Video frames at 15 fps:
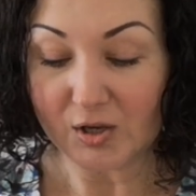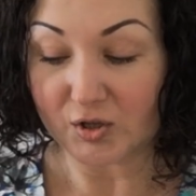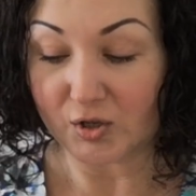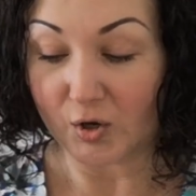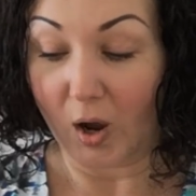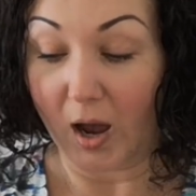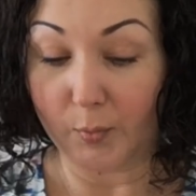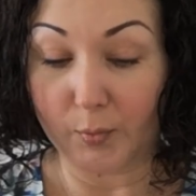
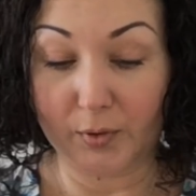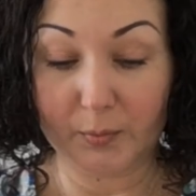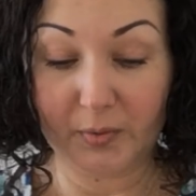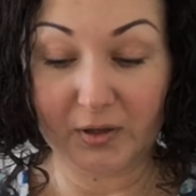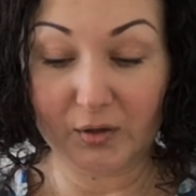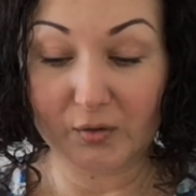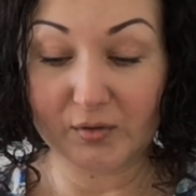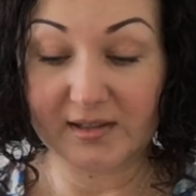So I will
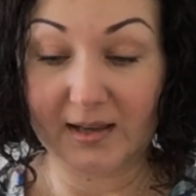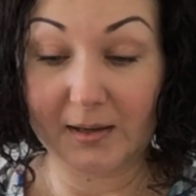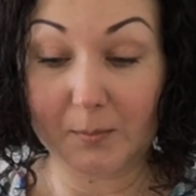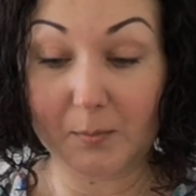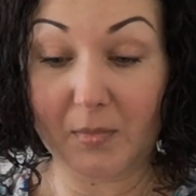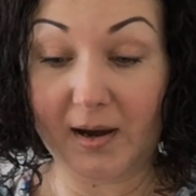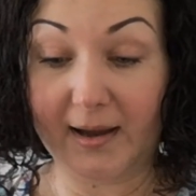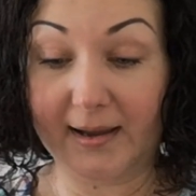be
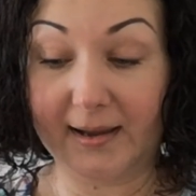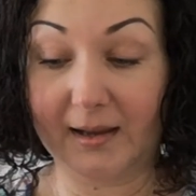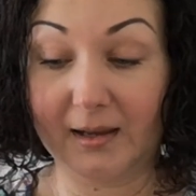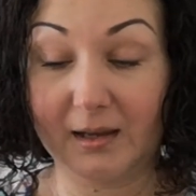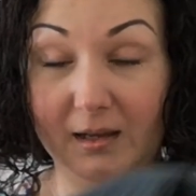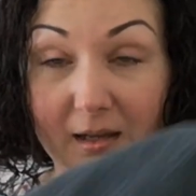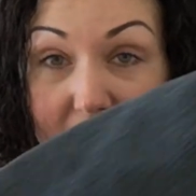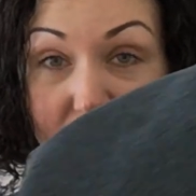using
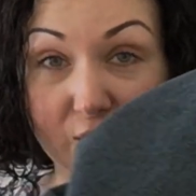my